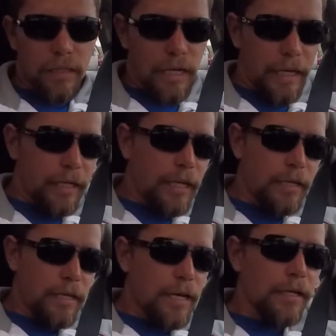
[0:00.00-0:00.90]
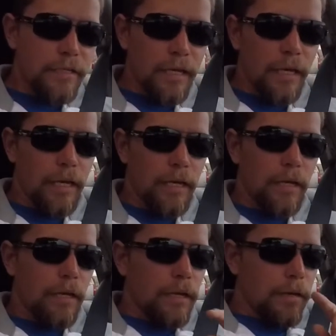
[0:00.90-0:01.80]
I could get the EXT,
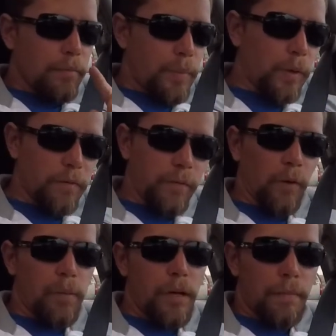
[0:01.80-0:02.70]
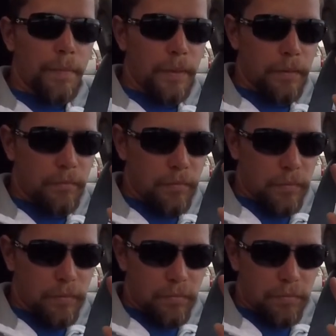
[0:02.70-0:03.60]
build the fuel pump,
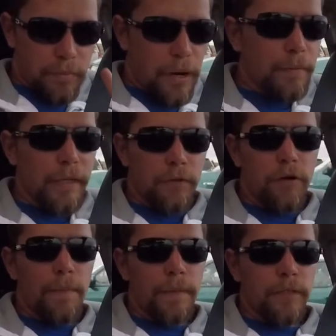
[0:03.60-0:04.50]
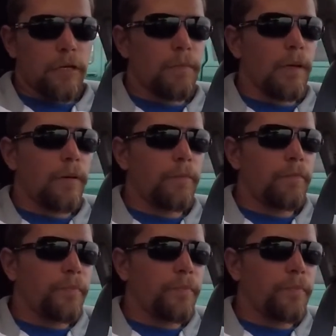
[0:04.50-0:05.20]
probably get a drop-in turbo.